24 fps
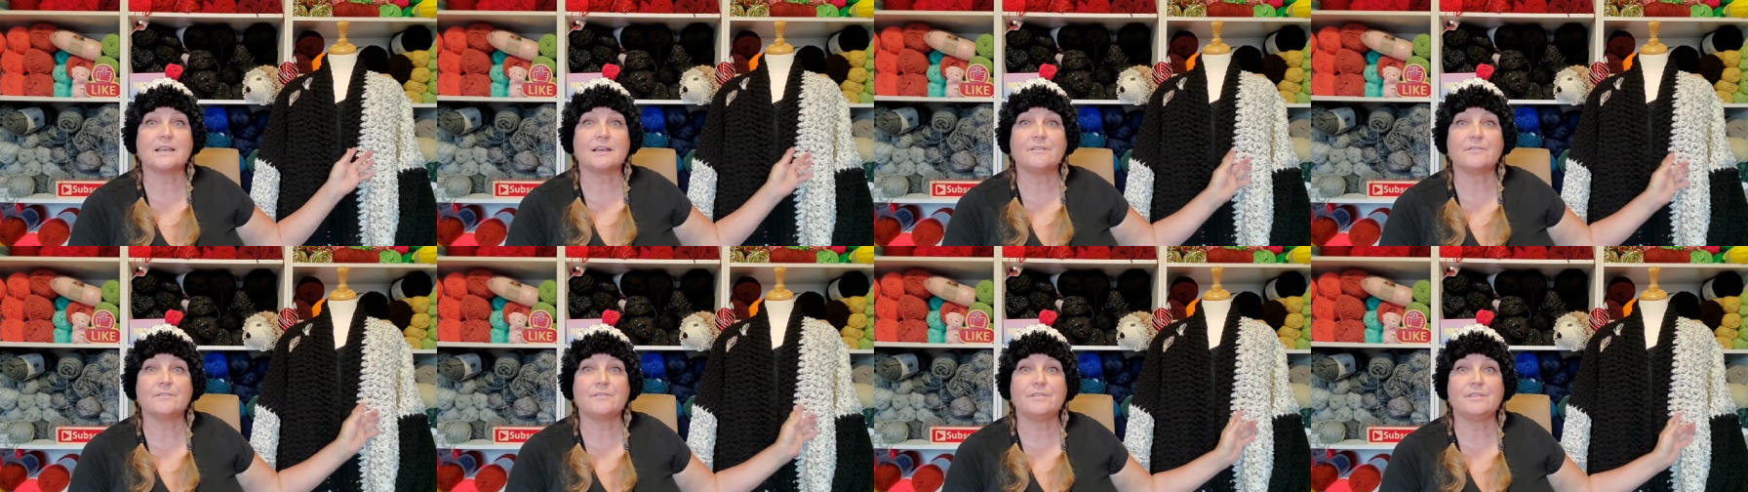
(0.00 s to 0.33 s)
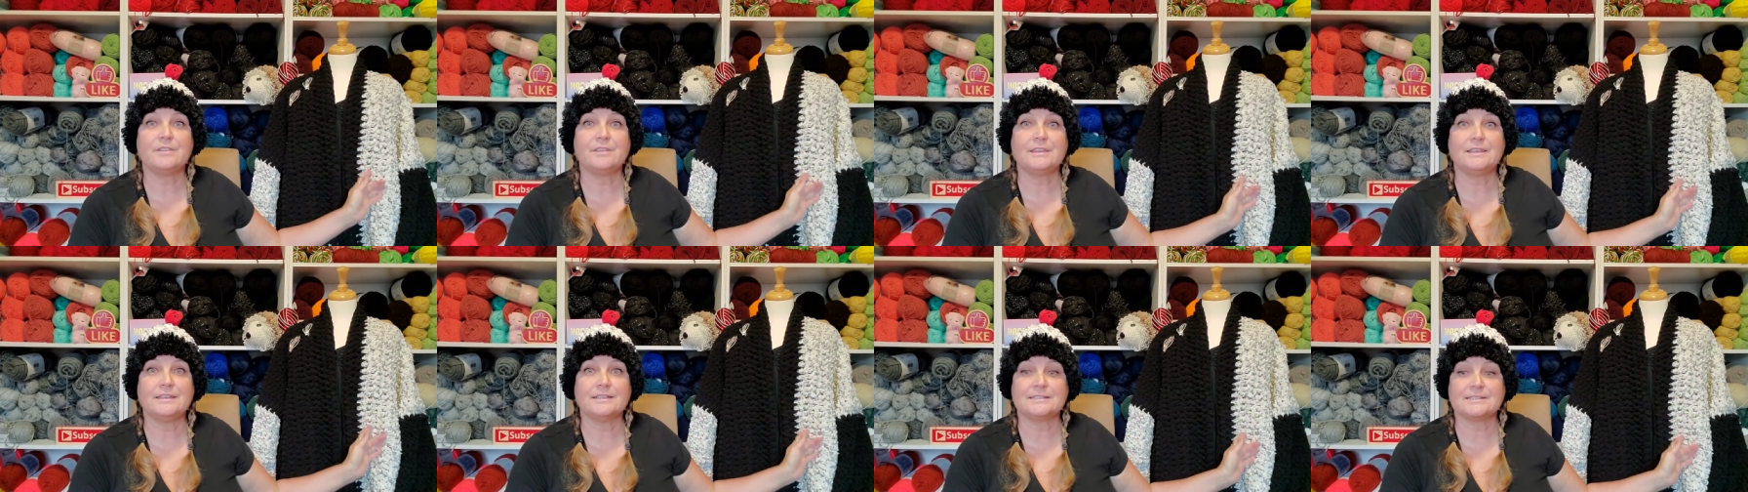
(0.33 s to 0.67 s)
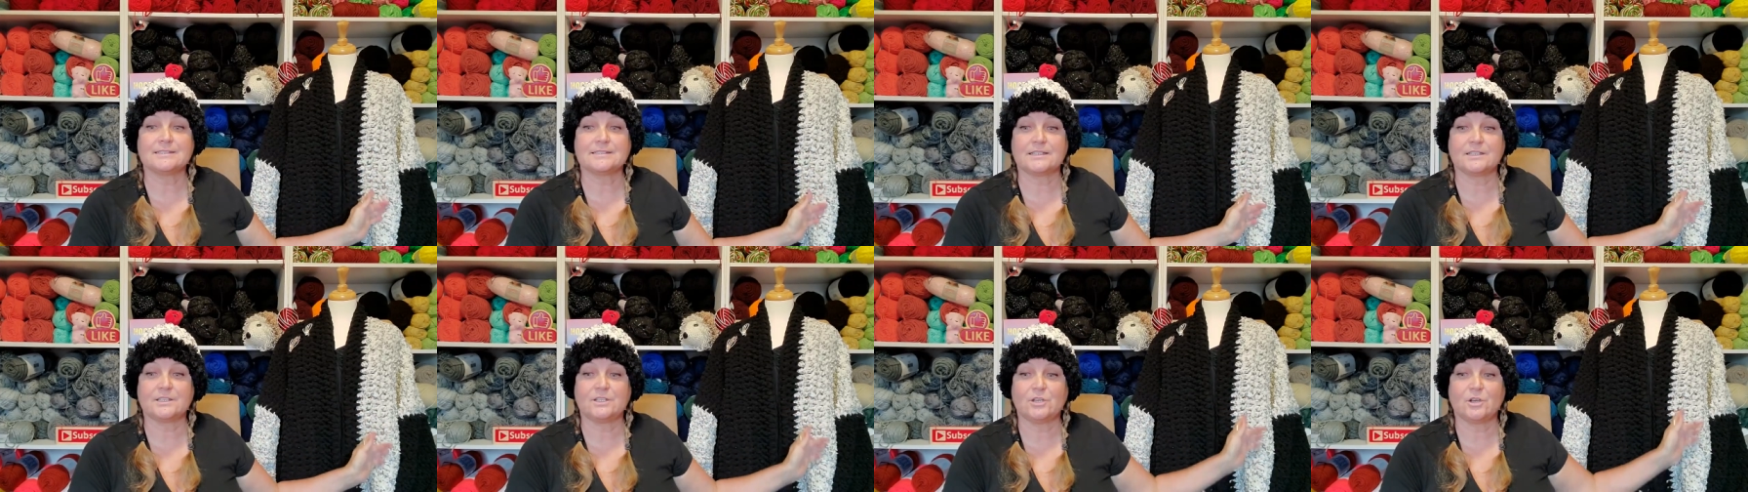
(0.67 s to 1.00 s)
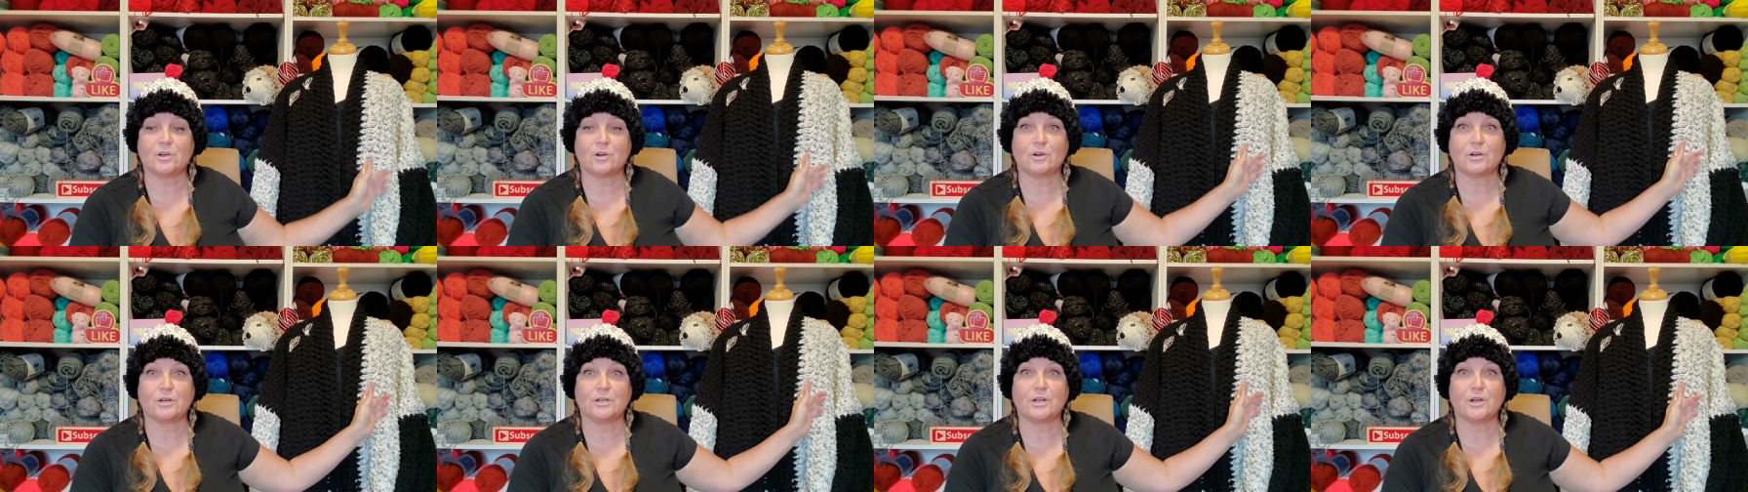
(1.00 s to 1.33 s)
of this
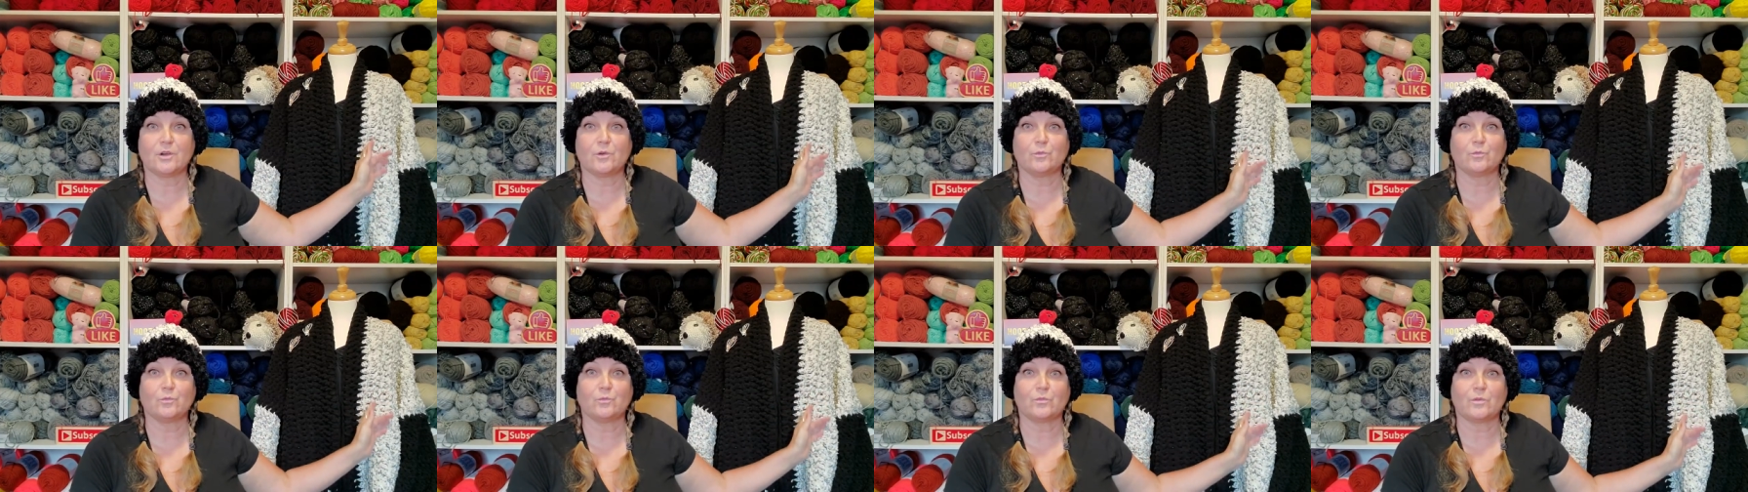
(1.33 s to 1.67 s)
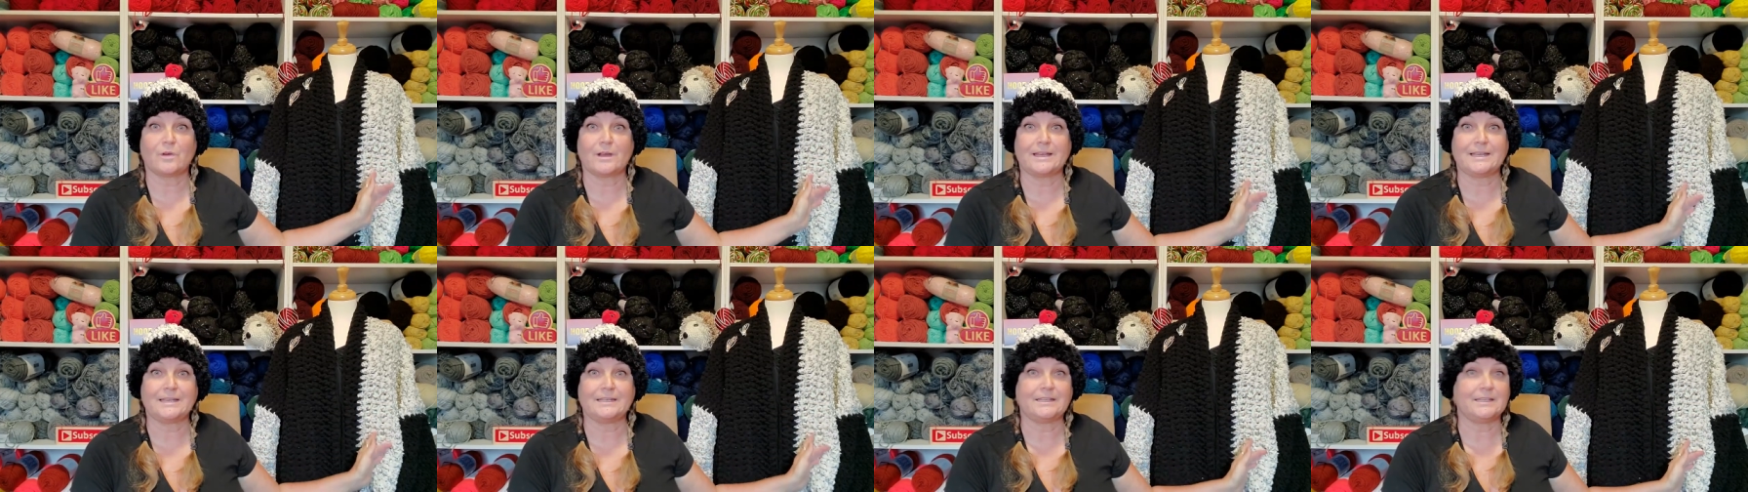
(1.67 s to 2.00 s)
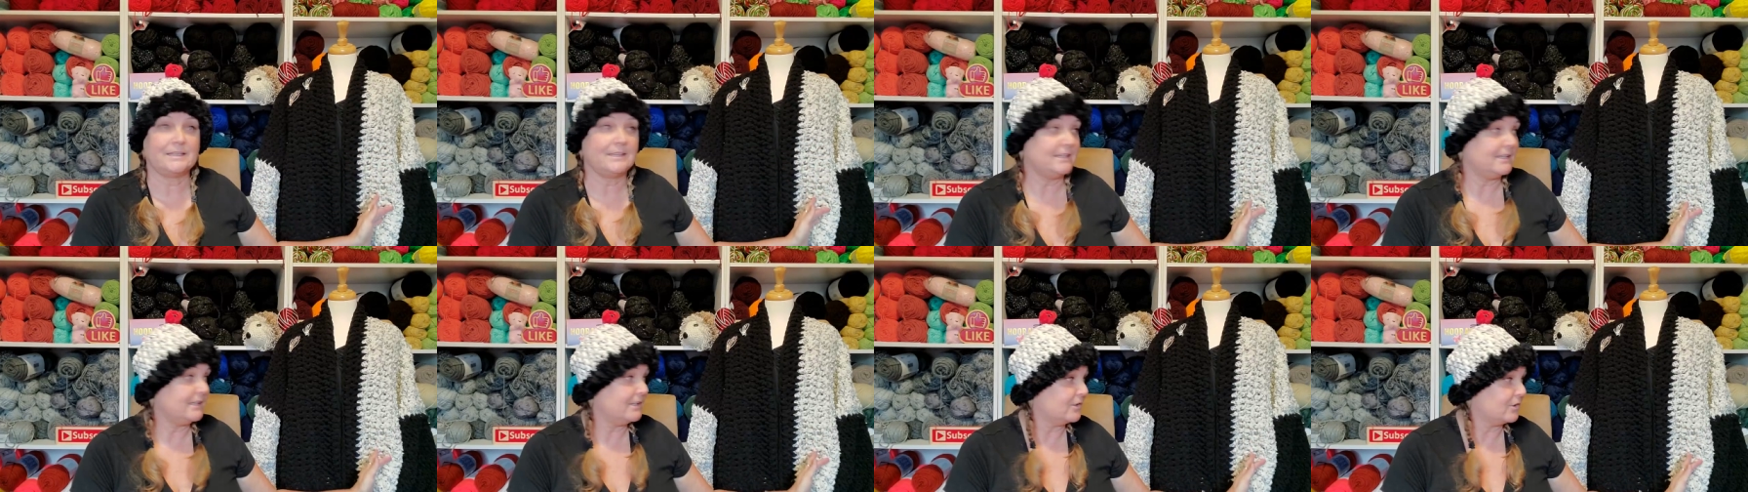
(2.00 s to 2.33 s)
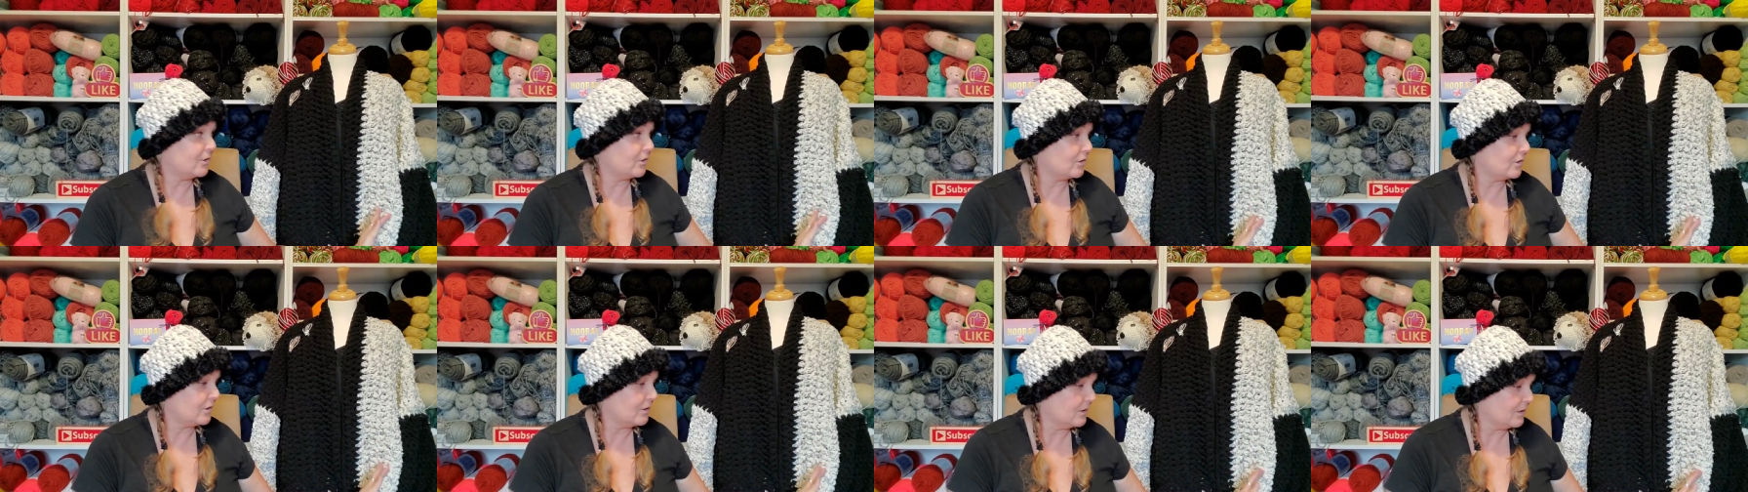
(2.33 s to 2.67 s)
yarn right here.